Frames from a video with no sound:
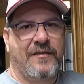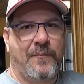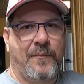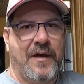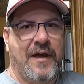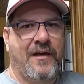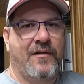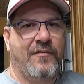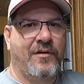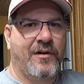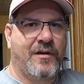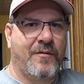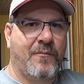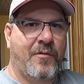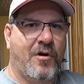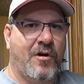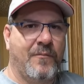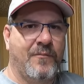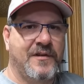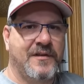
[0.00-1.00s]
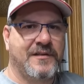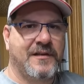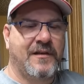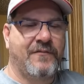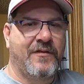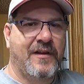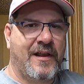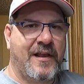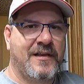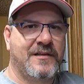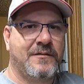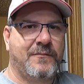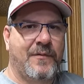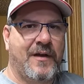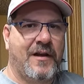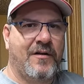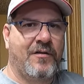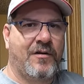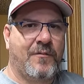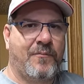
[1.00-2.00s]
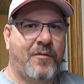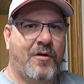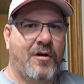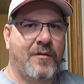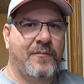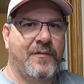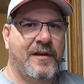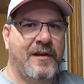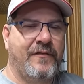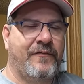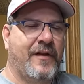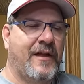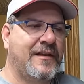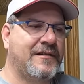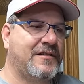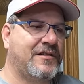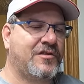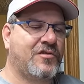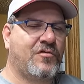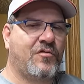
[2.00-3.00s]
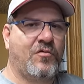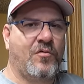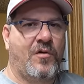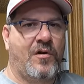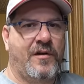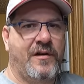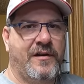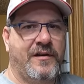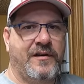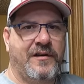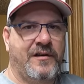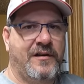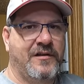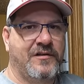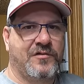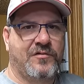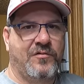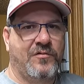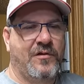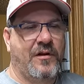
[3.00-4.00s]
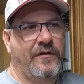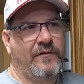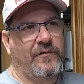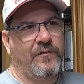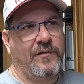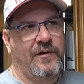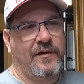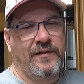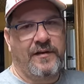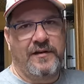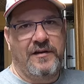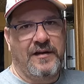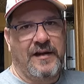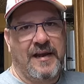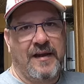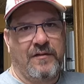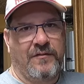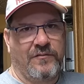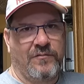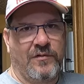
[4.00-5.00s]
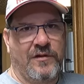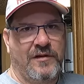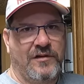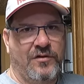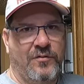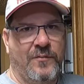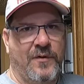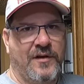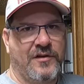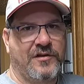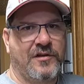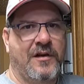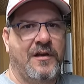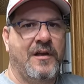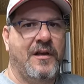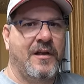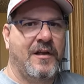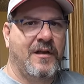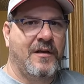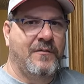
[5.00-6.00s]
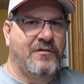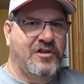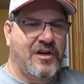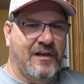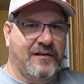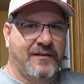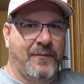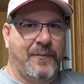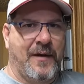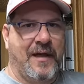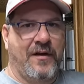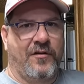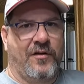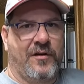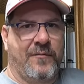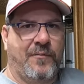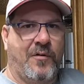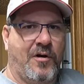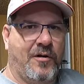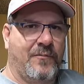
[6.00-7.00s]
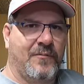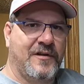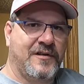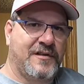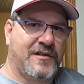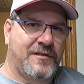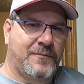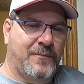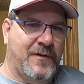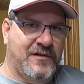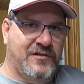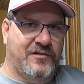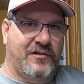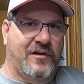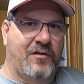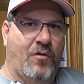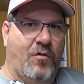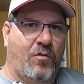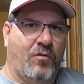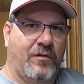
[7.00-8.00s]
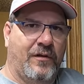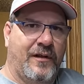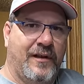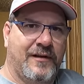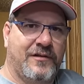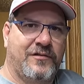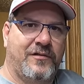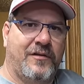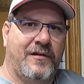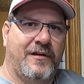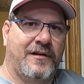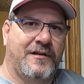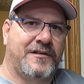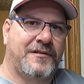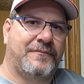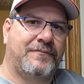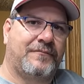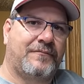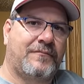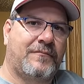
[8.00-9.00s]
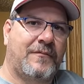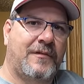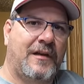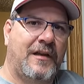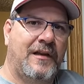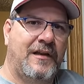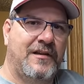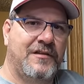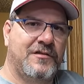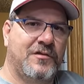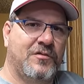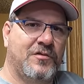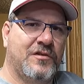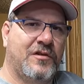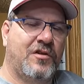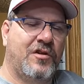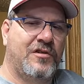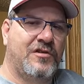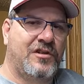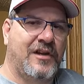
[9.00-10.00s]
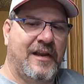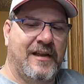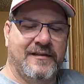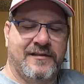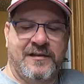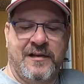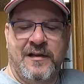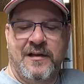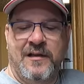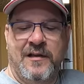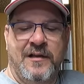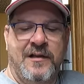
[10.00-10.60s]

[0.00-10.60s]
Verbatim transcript: the battery compartments. If it has a battery compartment, if it has a screw on it and you need a screwdriver, well, then you can't really do much. Check the battery compartments, especially old electronics, because there's a good chance